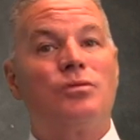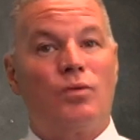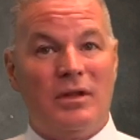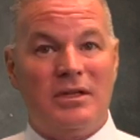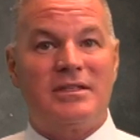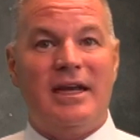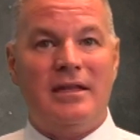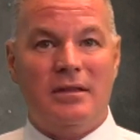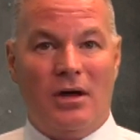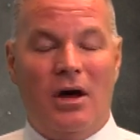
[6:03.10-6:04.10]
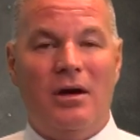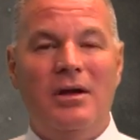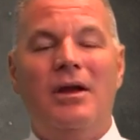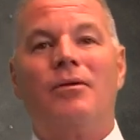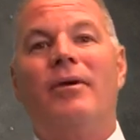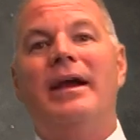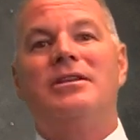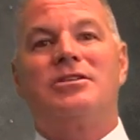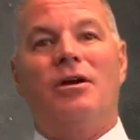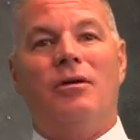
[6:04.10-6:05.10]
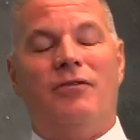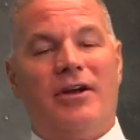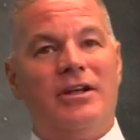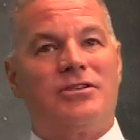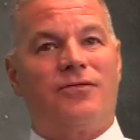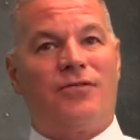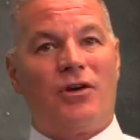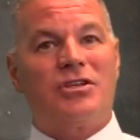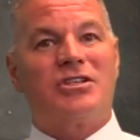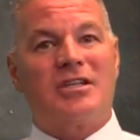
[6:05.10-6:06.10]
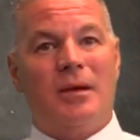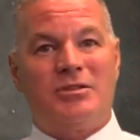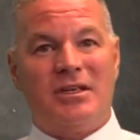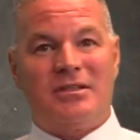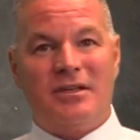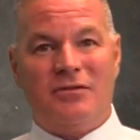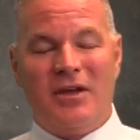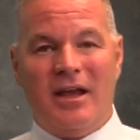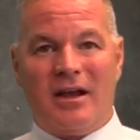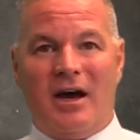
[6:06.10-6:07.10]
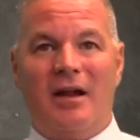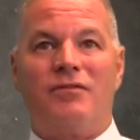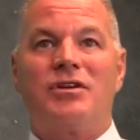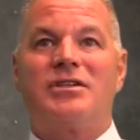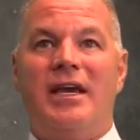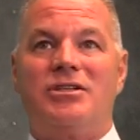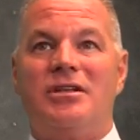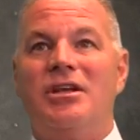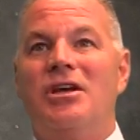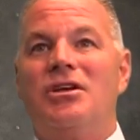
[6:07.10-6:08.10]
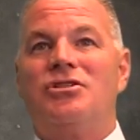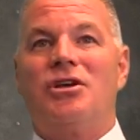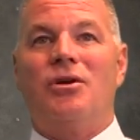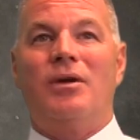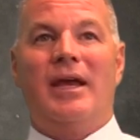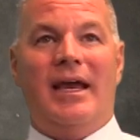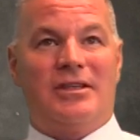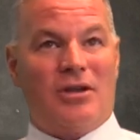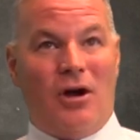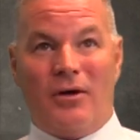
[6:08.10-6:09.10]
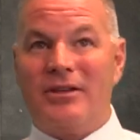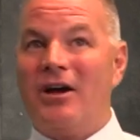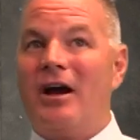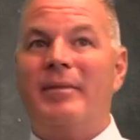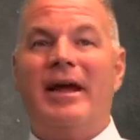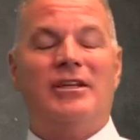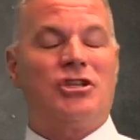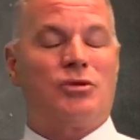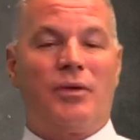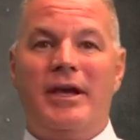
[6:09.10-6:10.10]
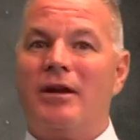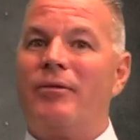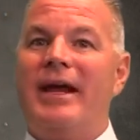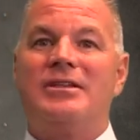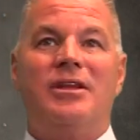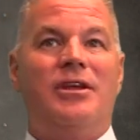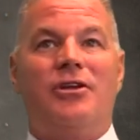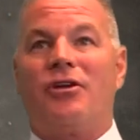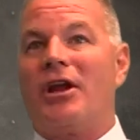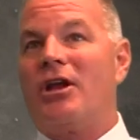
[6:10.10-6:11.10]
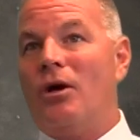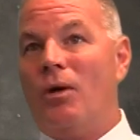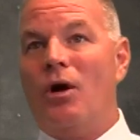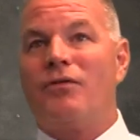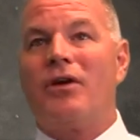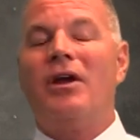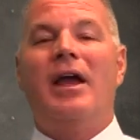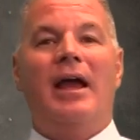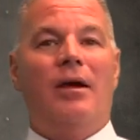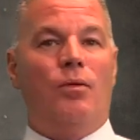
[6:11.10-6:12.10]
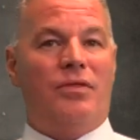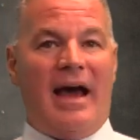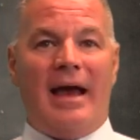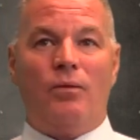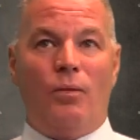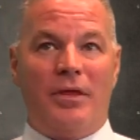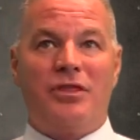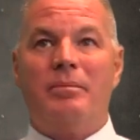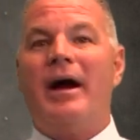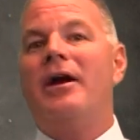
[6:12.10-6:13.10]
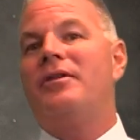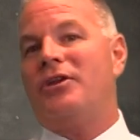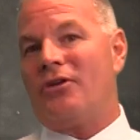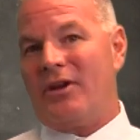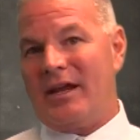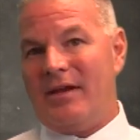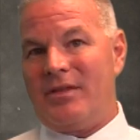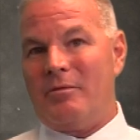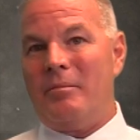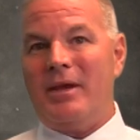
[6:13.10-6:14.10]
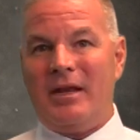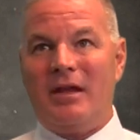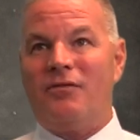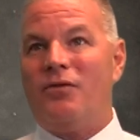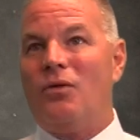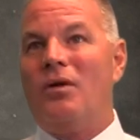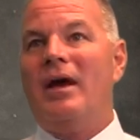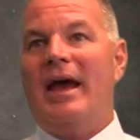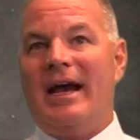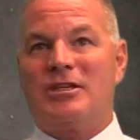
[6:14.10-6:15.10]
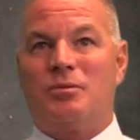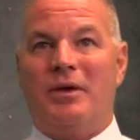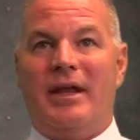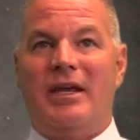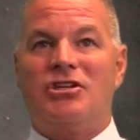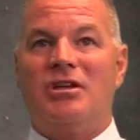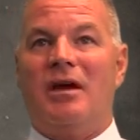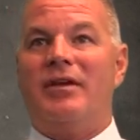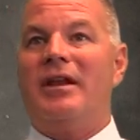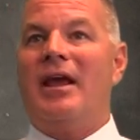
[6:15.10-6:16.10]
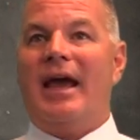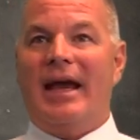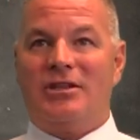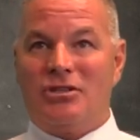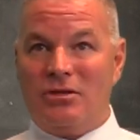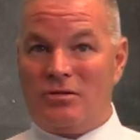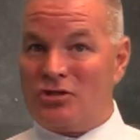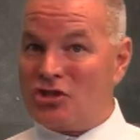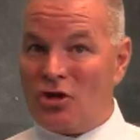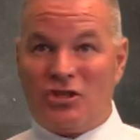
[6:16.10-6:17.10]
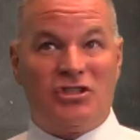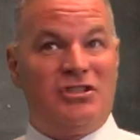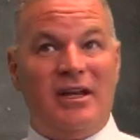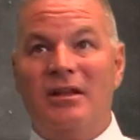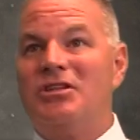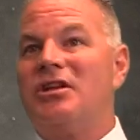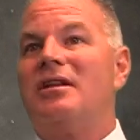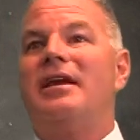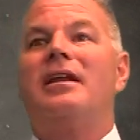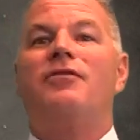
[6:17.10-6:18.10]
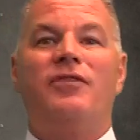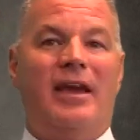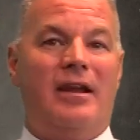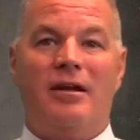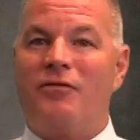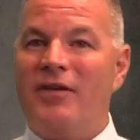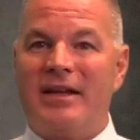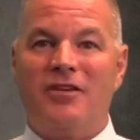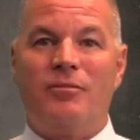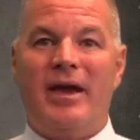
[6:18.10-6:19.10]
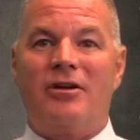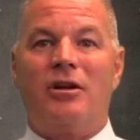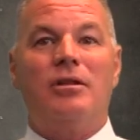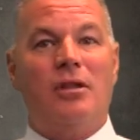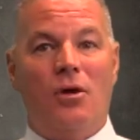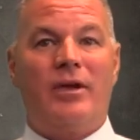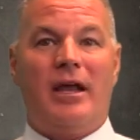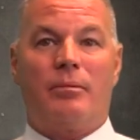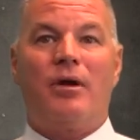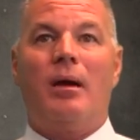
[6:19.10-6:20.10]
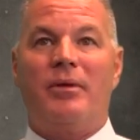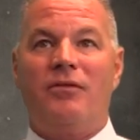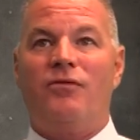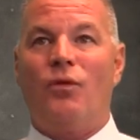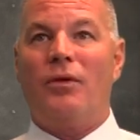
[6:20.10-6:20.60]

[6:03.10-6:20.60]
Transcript: real estate law, right? So very first substantive conversation. So it's already talking about, it just reiterates it that you're going to go over that with the buyer, that you're going to give them a meaningful explanation of it and to search diligently in an effective manner to locate a property for